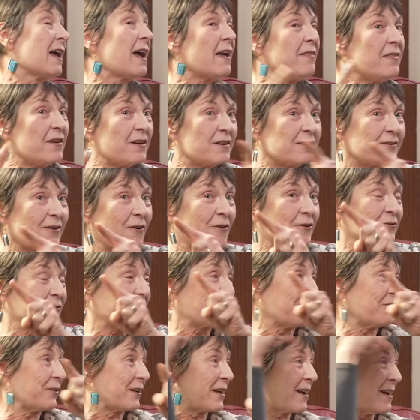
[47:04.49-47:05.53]
And there's
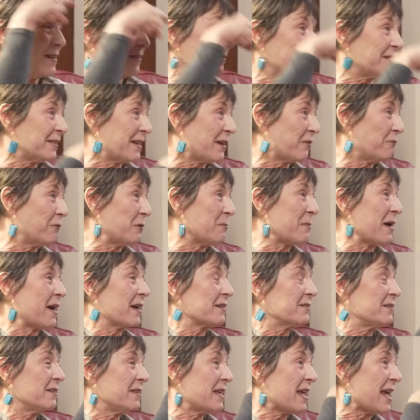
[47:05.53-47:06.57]
also a kind of segue
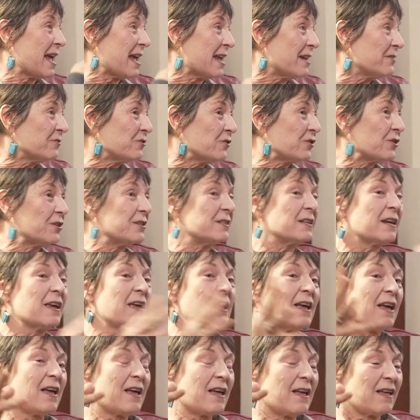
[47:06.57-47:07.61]
back to the ancient
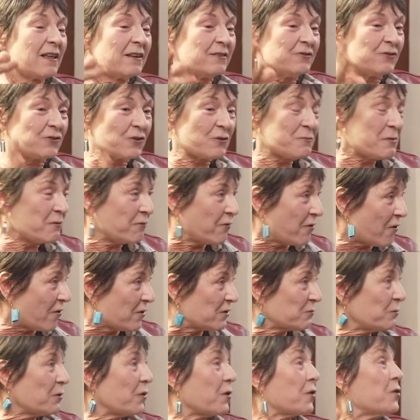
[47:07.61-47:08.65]
German
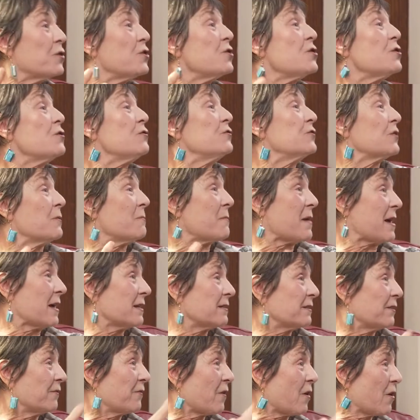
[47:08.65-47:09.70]
forest with their huge and
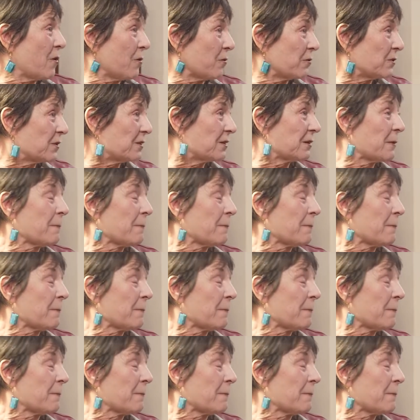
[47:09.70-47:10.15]
massive oaks.